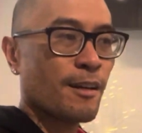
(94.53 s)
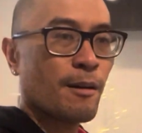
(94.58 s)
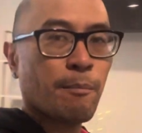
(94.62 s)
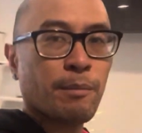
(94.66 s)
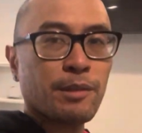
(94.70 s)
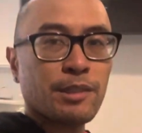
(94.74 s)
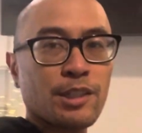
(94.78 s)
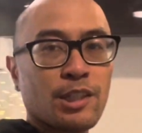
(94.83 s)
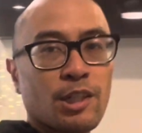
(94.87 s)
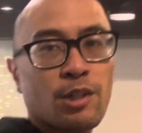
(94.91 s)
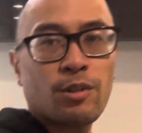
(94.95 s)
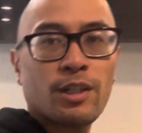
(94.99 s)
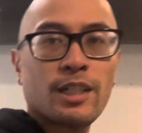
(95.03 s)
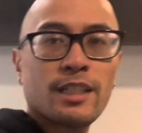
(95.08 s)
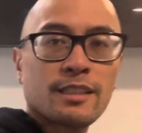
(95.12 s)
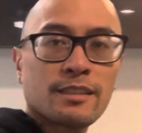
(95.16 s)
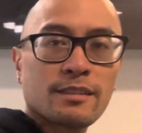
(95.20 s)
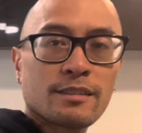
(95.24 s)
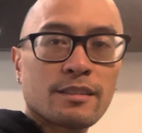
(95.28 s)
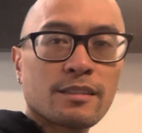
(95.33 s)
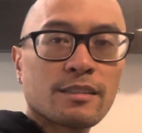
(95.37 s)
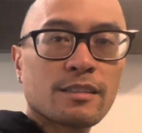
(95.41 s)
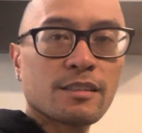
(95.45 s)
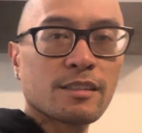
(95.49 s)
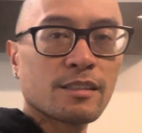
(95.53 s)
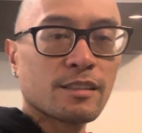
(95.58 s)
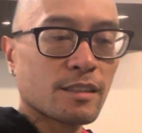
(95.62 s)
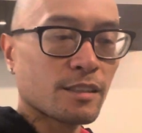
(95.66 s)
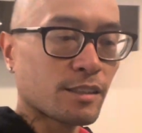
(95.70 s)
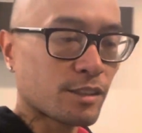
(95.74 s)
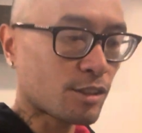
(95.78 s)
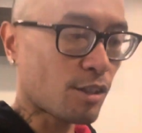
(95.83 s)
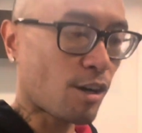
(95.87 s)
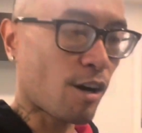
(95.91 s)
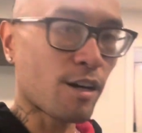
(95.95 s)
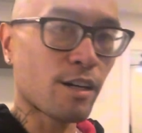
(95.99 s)
But you know what? This is the
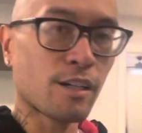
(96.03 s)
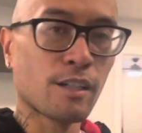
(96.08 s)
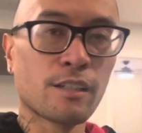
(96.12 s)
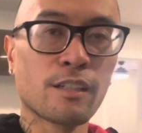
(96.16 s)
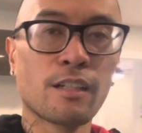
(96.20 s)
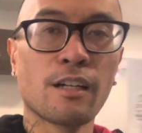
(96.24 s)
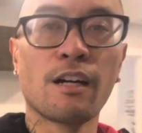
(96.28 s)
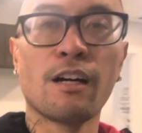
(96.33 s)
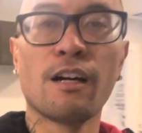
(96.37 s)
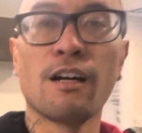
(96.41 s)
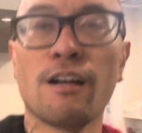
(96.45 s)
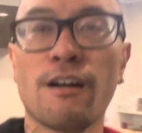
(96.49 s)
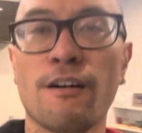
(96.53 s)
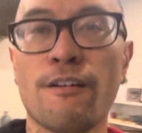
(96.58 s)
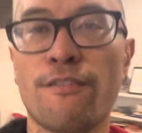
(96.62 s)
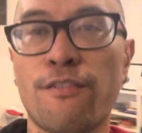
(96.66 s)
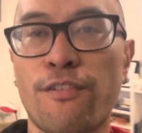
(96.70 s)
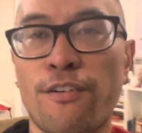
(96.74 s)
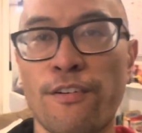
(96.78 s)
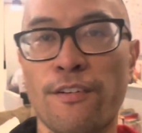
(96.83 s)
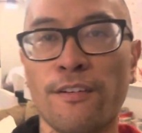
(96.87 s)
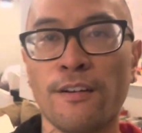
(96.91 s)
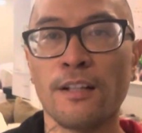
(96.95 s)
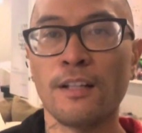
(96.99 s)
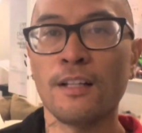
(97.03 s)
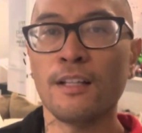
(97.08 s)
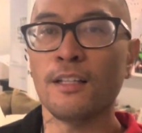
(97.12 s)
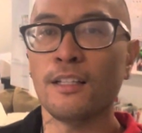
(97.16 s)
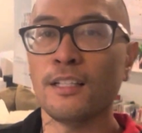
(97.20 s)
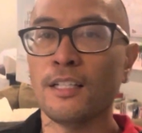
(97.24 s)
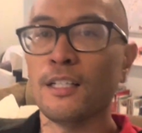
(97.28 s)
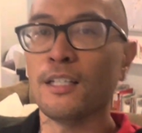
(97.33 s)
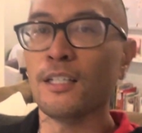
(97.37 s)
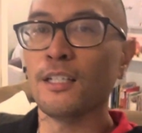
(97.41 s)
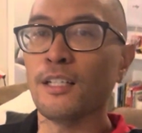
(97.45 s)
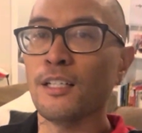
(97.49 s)
start of
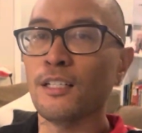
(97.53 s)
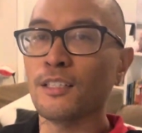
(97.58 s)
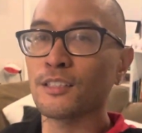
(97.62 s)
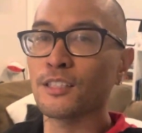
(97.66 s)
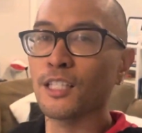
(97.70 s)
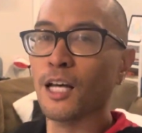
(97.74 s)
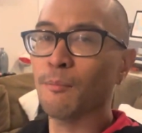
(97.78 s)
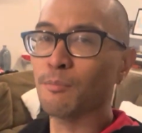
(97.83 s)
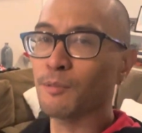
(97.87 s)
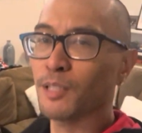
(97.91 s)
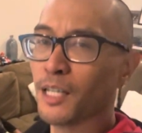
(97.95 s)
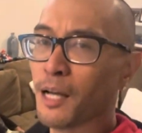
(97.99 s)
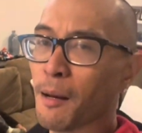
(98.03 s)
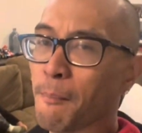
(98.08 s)
something